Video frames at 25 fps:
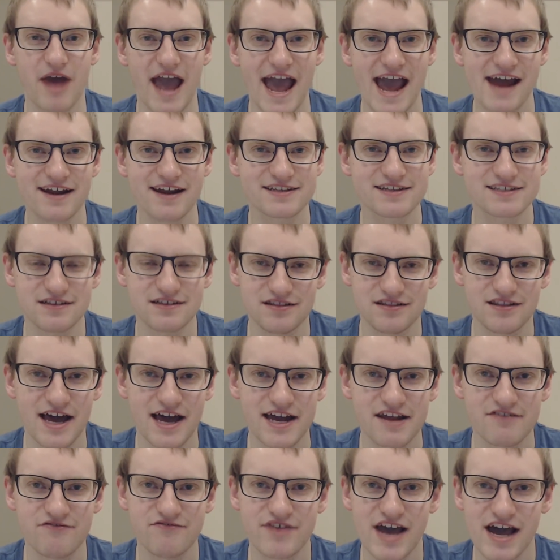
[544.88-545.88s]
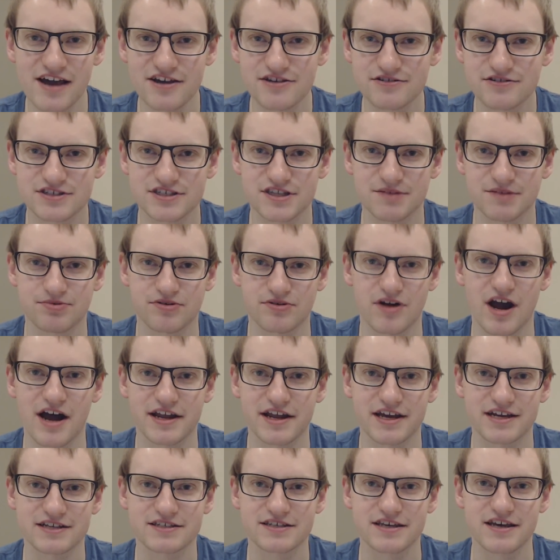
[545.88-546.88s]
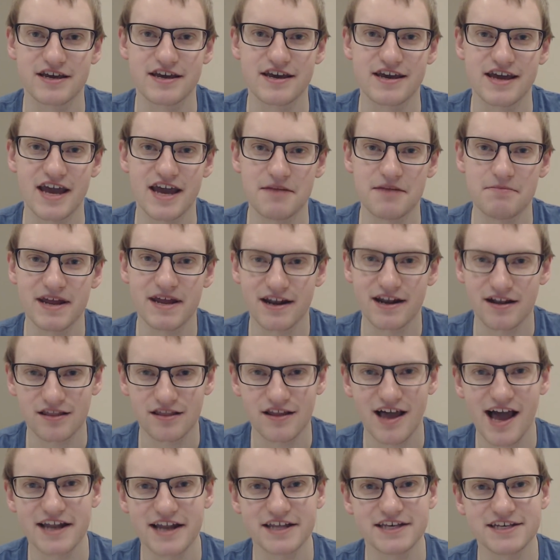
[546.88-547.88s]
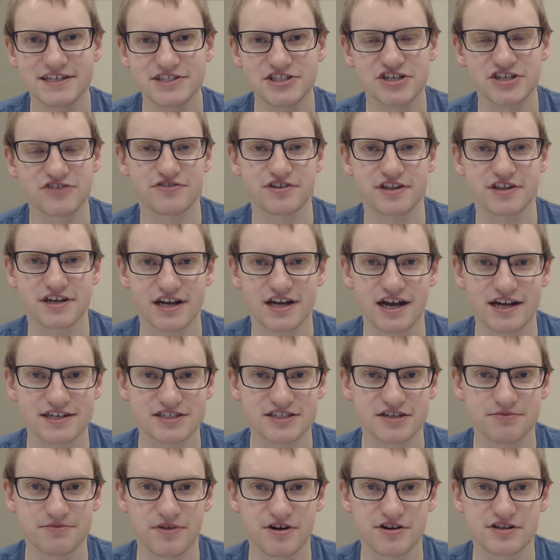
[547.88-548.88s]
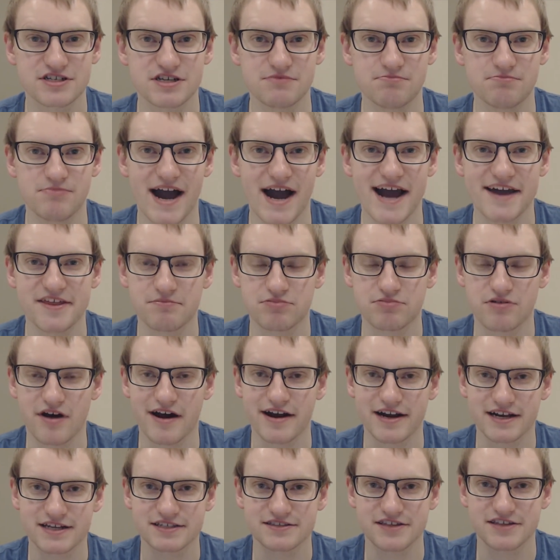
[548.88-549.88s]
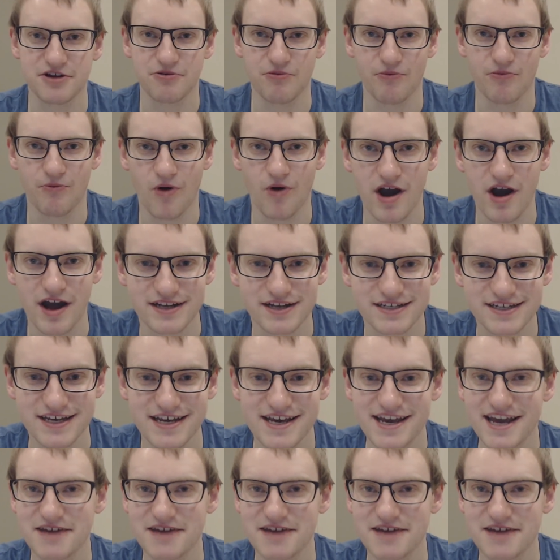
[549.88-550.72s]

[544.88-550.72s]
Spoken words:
added a lot of value to the product and made it a lot easier for the customer to buy the products they want.